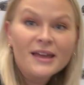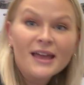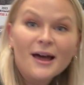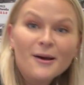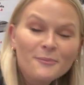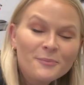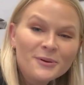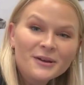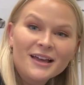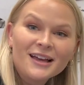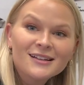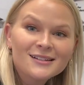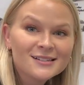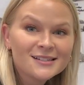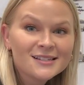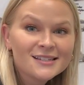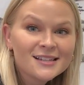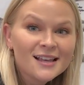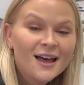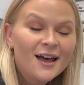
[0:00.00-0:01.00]
up
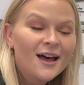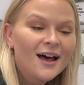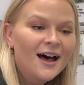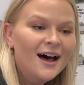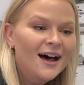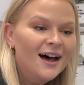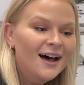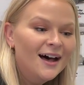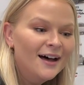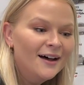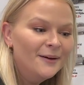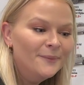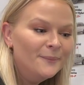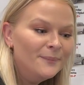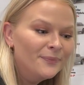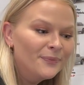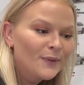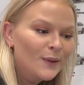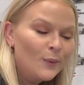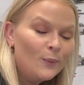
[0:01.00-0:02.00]
because
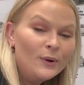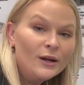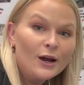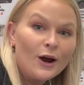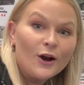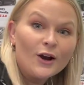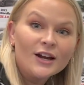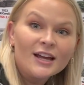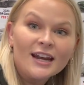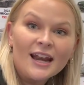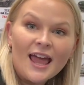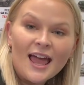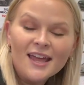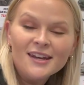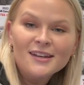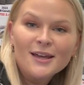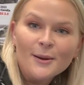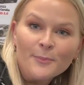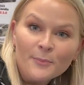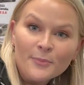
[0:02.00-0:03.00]
we are gonna
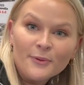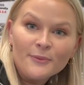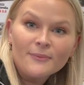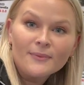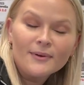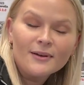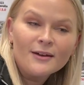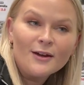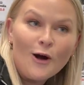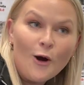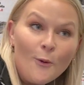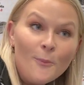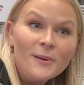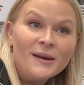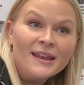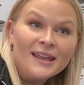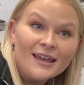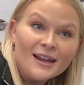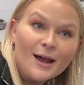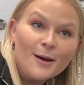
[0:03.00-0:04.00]
end up
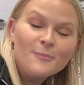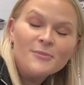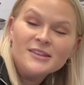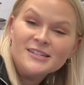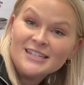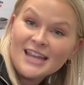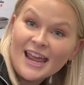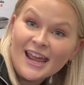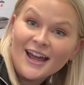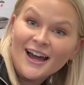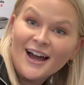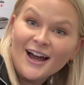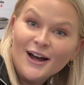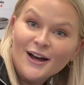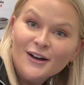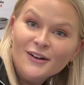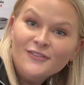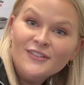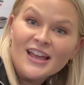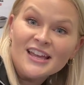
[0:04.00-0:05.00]
opening it up the day
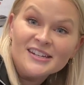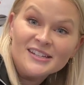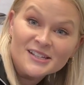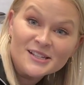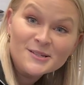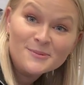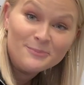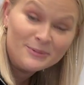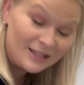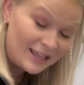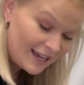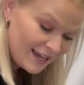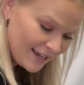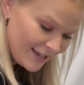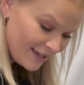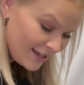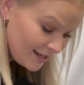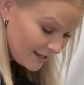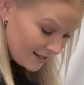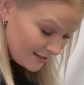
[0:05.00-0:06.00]
of and
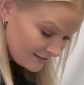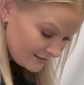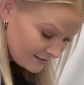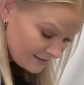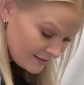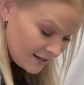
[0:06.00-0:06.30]
displaying it.